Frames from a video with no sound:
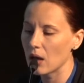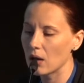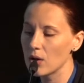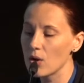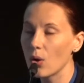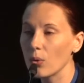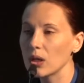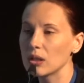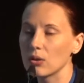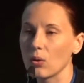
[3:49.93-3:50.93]

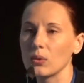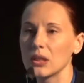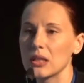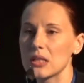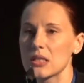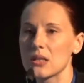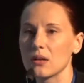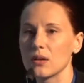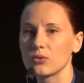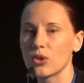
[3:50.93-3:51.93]
knowing that only this
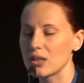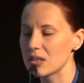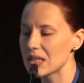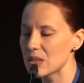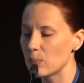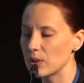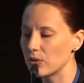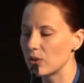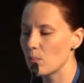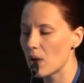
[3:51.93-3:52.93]

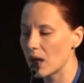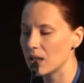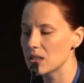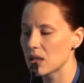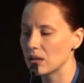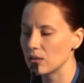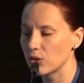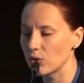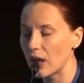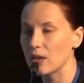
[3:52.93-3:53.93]
transdisciplinary minds can
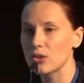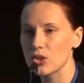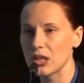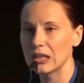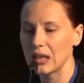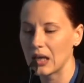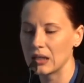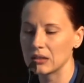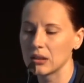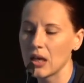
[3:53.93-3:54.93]
together shed
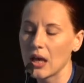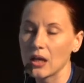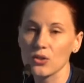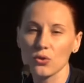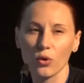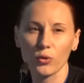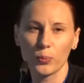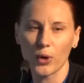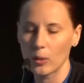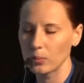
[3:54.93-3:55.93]
light and solve
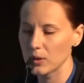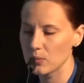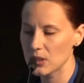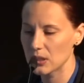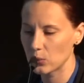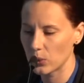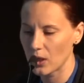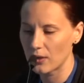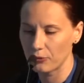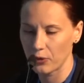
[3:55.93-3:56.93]
problems that we
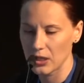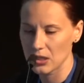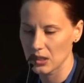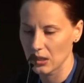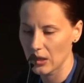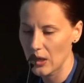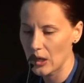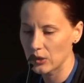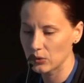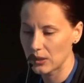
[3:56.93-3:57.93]
are facing
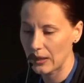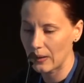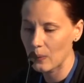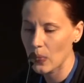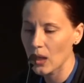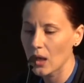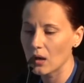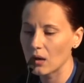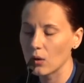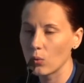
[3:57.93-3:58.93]
today.
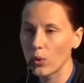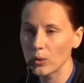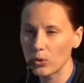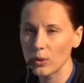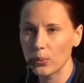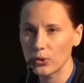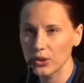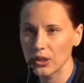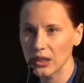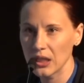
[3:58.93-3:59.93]
One more
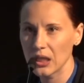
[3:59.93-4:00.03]
important thing